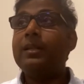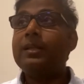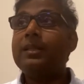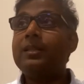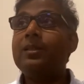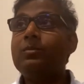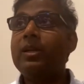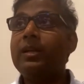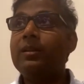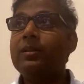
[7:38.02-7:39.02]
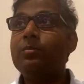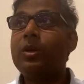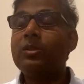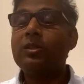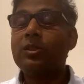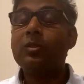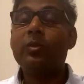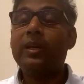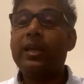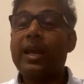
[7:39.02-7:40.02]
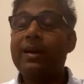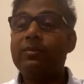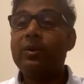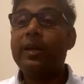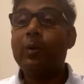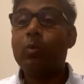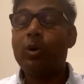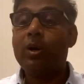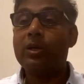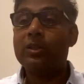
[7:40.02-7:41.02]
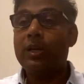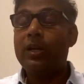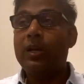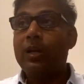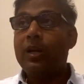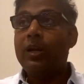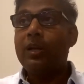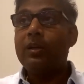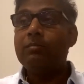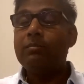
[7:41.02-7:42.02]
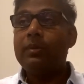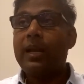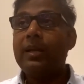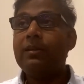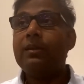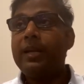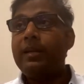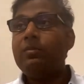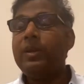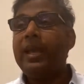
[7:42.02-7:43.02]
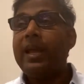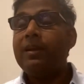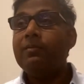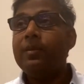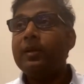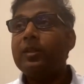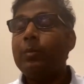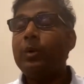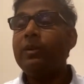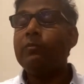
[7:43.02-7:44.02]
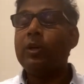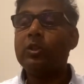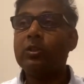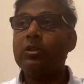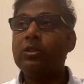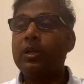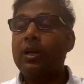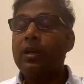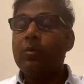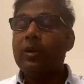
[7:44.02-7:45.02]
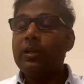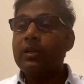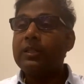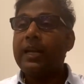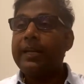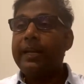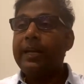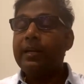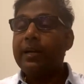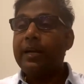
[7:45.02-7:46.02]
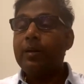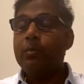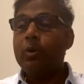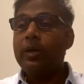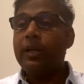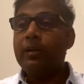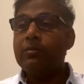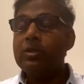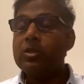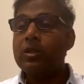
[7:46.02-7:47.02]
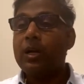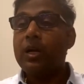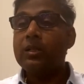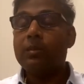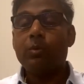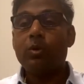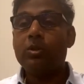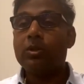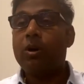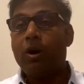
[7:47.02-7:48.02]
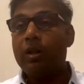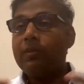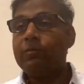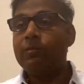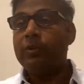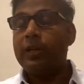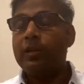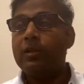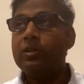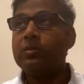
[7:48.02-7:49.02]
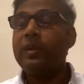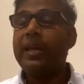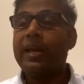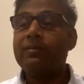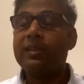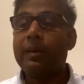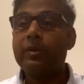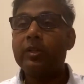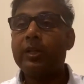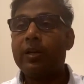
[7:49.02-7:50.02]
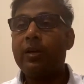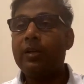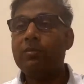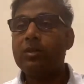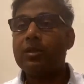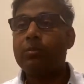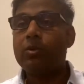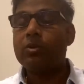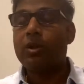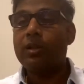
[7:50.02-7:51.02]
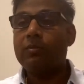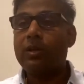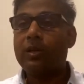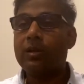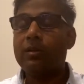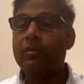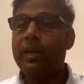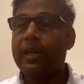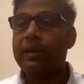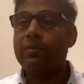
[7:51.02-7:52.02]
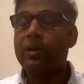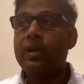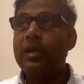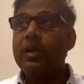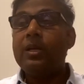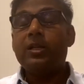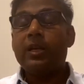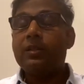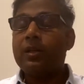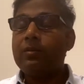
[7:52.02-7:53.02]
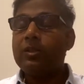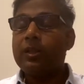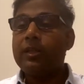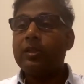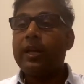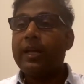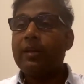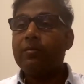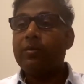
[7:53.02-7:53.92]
the systems and the processes we have today works. And then we have supporting functions, whether it's like data and reporting, which supports all the verticals. We have cybersecurity, which supports all the vertical. We have shared services like